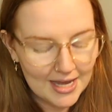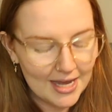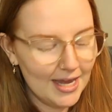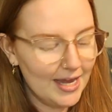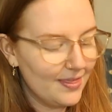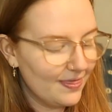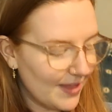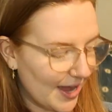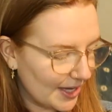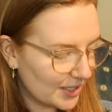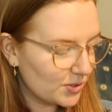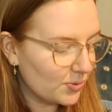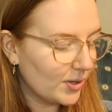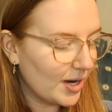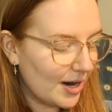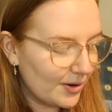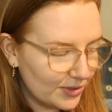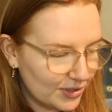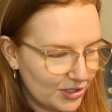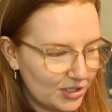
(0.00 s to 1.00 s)
And that's
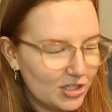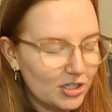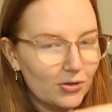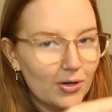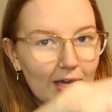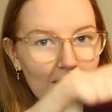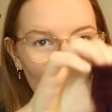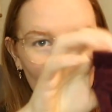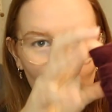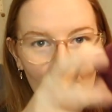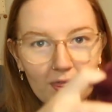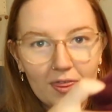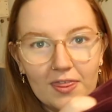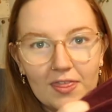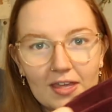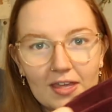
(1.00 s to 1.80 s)
what I was doing with